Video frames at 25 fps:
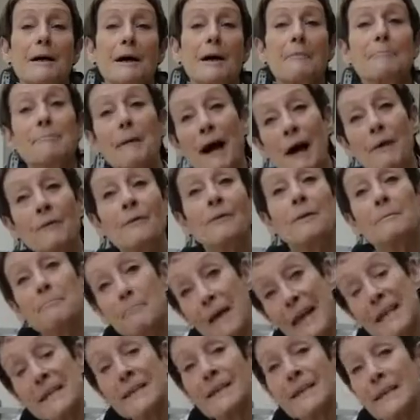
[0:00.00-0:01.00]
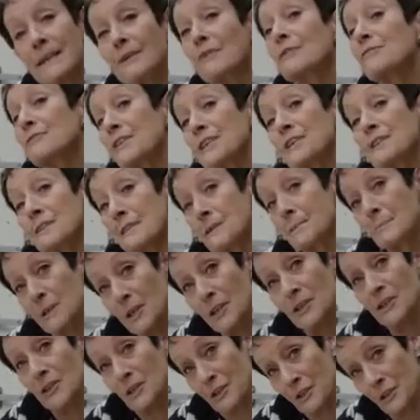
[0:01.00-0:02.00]
about the making of this
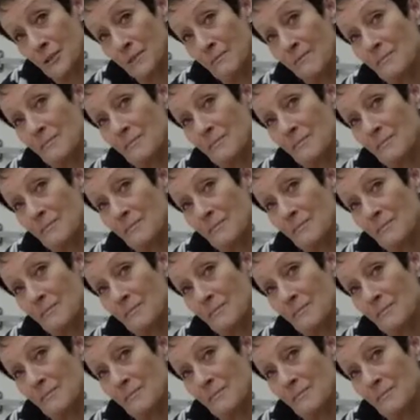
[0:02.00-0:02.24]
commercial.